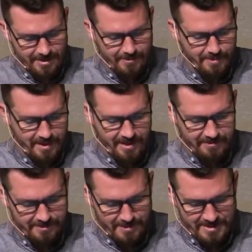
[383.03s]
That was my
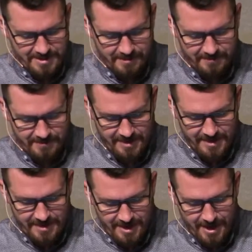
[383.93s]
gift to myself.
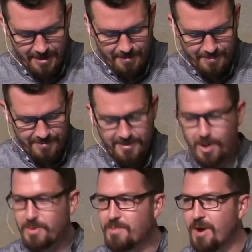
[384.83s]

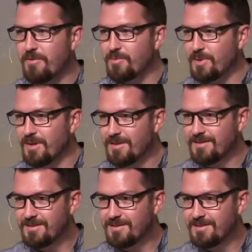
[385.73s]
Nobody bothered me.